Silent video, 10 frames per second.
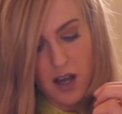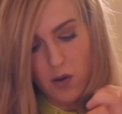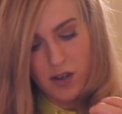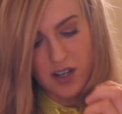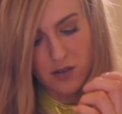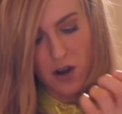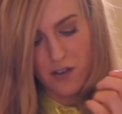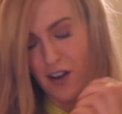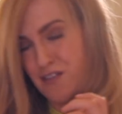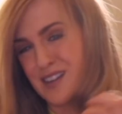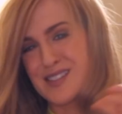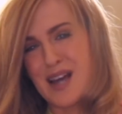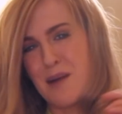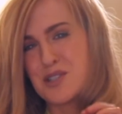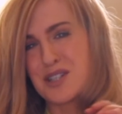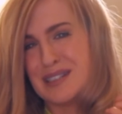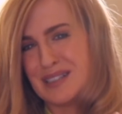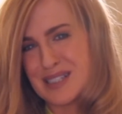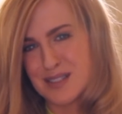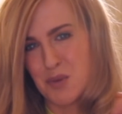I don't know if I have
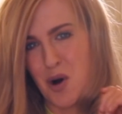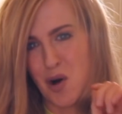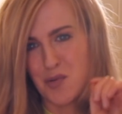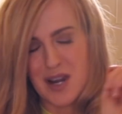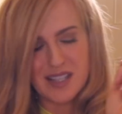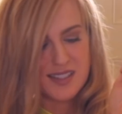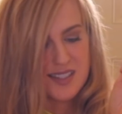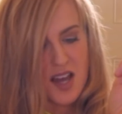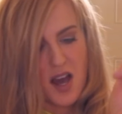exceptionally small wrists.